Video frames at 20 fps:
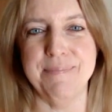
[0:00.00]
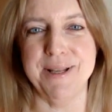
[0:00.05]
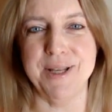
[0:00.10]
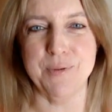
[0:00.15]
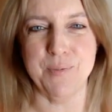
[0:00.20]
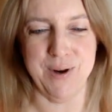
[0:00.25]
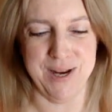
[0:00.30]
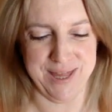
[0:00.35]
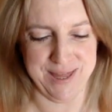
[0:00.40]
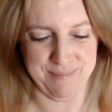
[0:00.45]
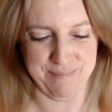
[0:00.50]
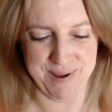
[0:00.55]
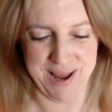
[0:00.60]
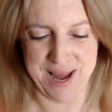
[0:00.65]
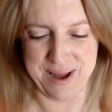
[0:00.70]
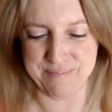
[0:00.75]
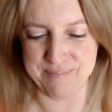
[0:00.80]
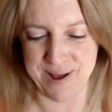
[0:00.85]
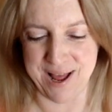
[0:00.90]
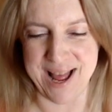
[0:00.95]
between the
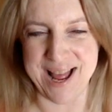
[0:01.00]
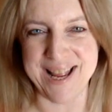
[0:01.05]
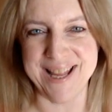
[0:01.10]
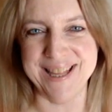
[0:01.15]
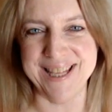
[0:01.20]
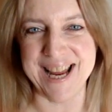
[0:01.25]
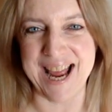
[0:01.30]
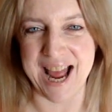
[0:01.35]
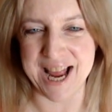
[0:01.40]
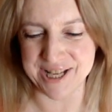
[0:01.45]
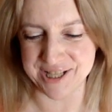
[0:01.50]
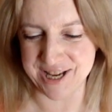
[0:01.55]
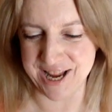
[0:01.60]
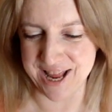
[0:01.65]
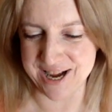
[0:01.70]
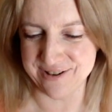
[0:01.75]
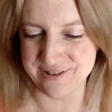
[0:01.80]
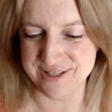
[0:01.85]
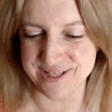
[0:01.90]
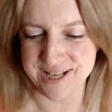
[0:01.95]
paint pot and the
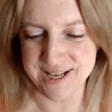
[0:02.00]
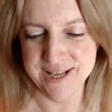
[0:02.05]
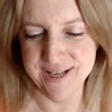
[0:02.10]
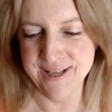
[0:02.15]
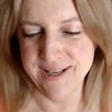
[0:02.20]
eyeshadows,